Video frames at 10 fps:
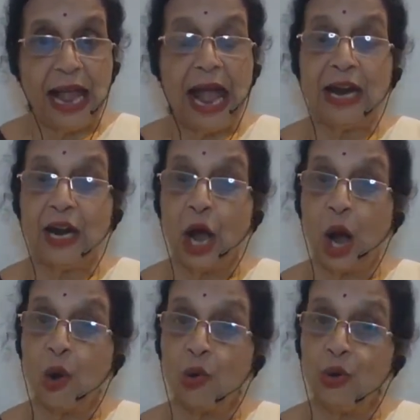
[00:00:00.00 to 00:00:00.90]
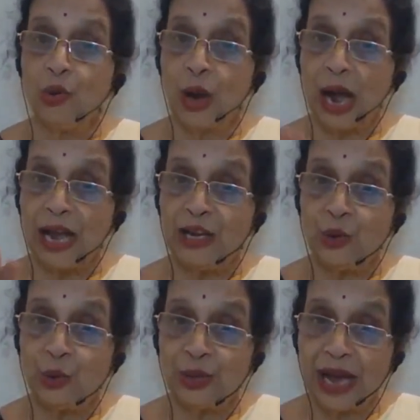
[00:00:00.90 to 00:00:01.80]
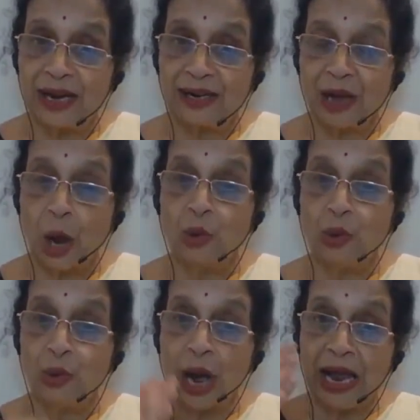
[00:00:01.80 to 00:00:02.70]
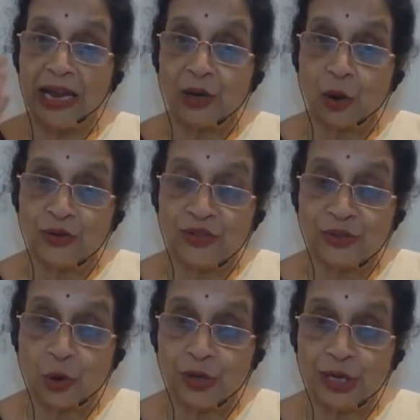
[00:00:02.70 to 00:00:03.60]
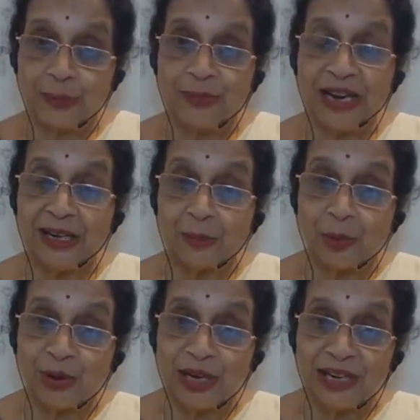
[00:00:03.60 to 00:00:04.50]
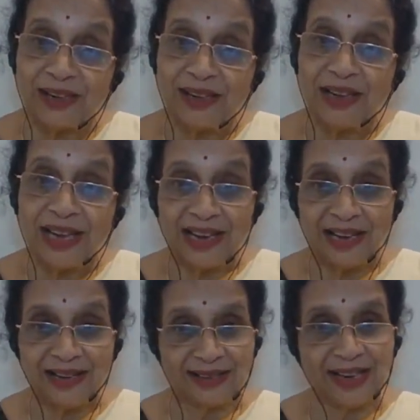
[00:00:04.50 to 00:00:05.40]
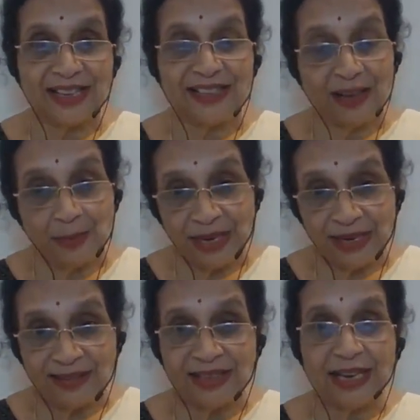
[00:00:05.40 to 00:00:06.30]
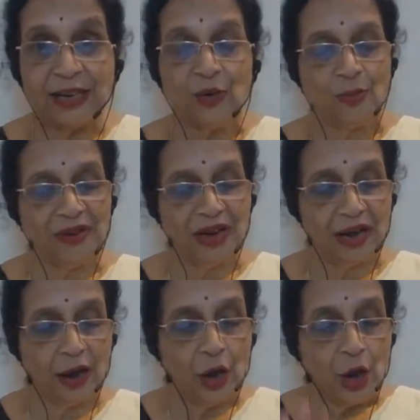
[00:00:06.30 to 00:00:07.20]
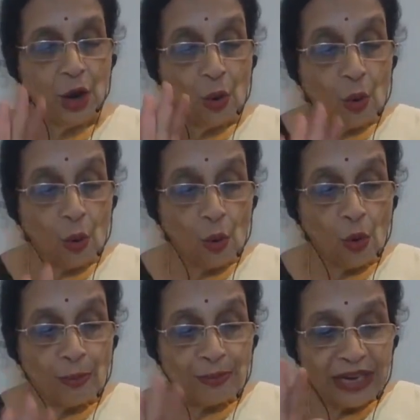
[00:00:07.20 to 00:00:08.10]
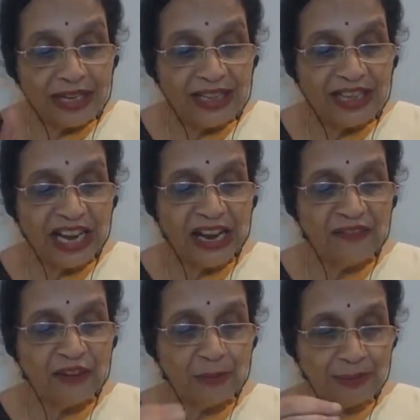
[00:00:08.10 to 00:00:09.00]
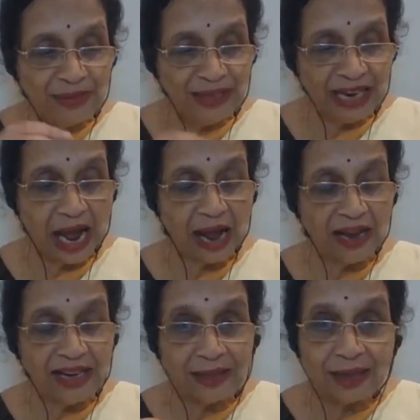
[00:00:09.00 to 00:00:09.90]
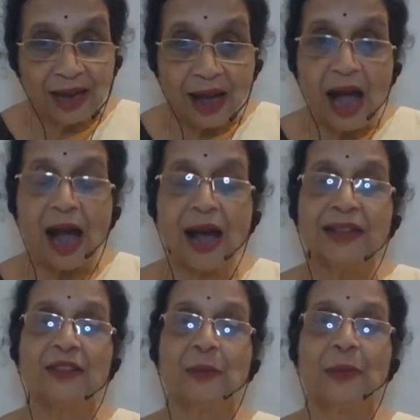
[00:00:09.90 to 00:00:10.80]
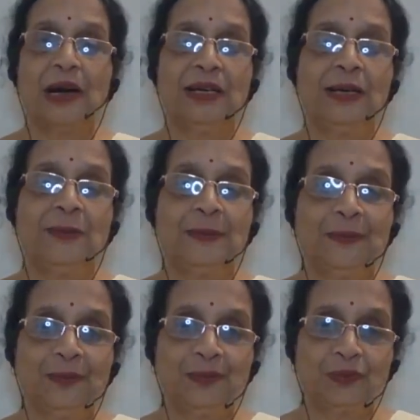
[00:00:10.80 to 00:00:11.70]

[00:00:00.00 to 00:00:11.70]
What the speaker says: And how do I know that? How do I contemplate upon it? He says, he brings in that Omkara. Om ityevam dhyayatha atmanam.